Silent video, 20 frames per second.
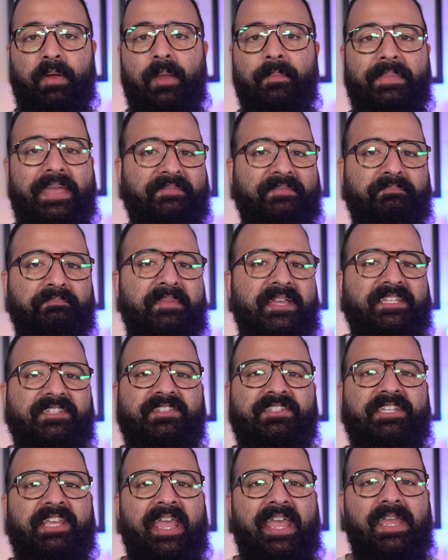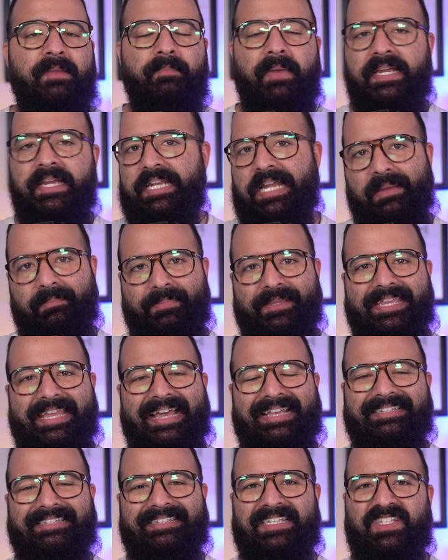et Mercier might not be
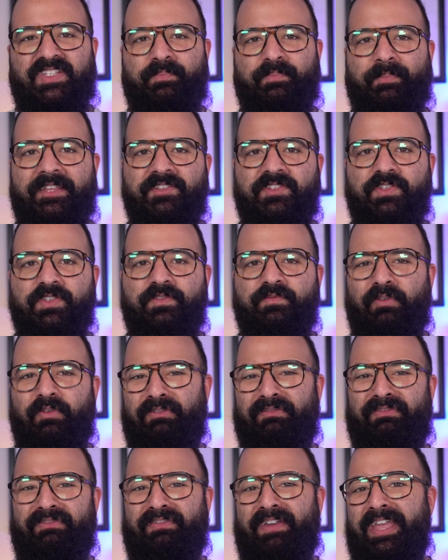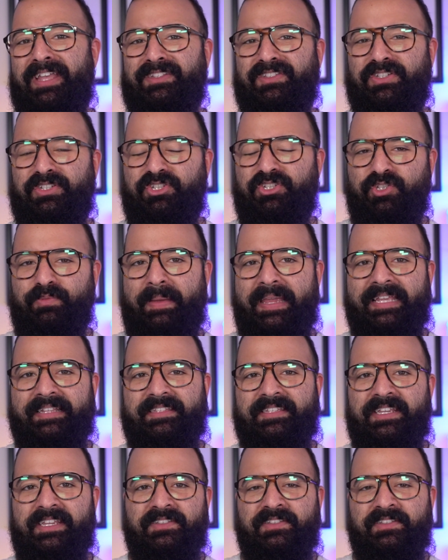as expensive or fancy schmancy as